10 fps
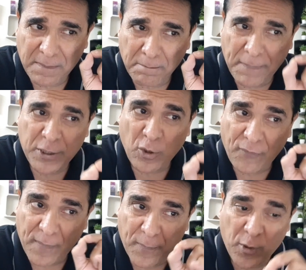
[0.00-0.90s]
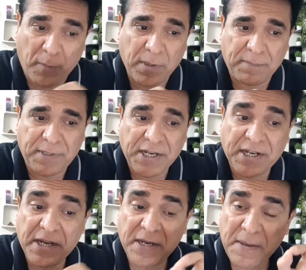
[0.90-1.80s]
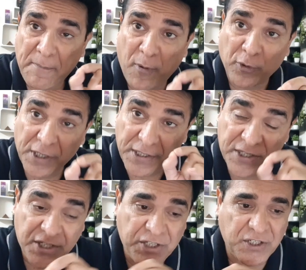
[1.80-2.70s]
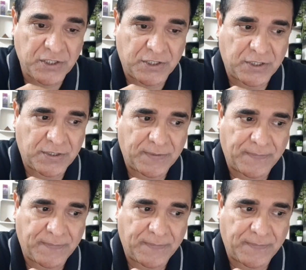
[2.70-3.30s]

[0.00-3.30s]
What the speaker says: bit of a problem taking important decisions,